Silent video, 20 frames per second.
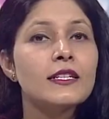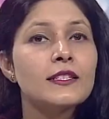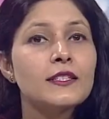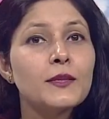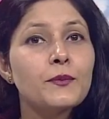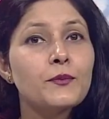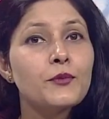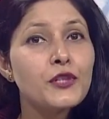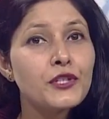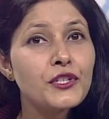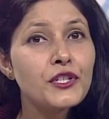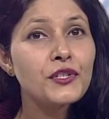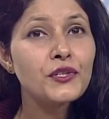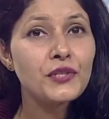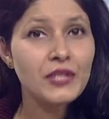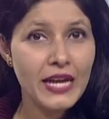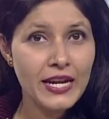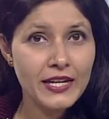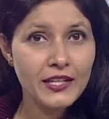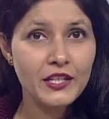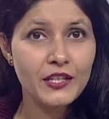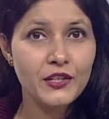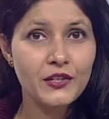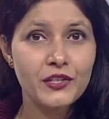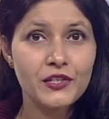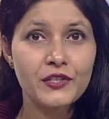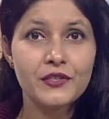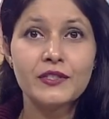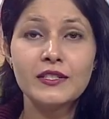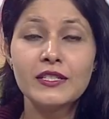The British
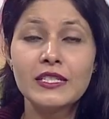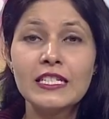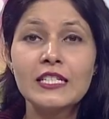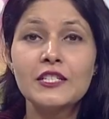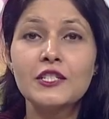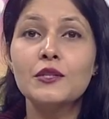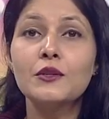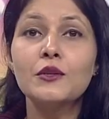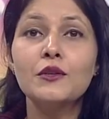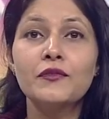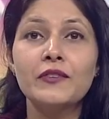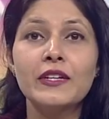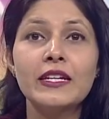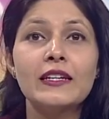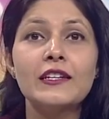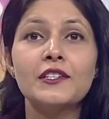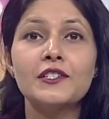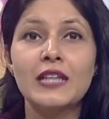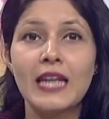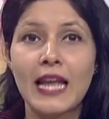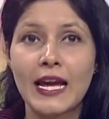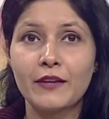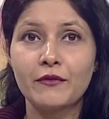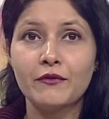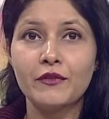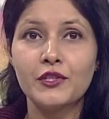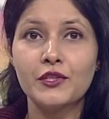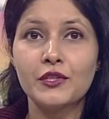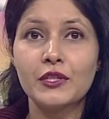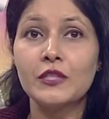encouraged the teaching of English
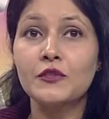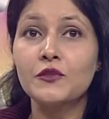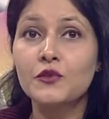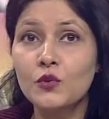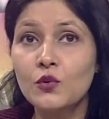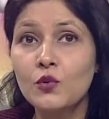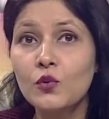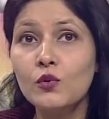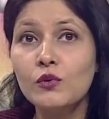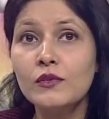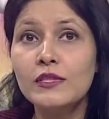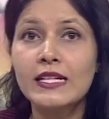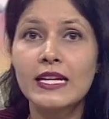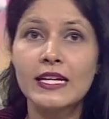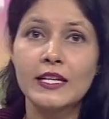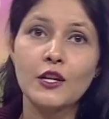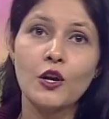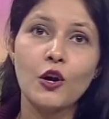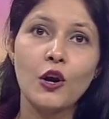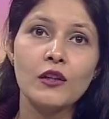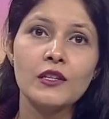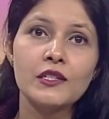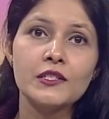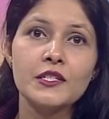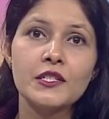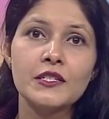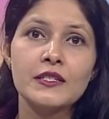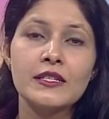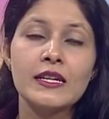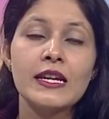language in schools and
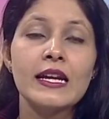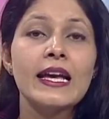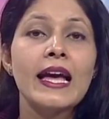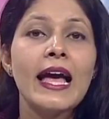colleges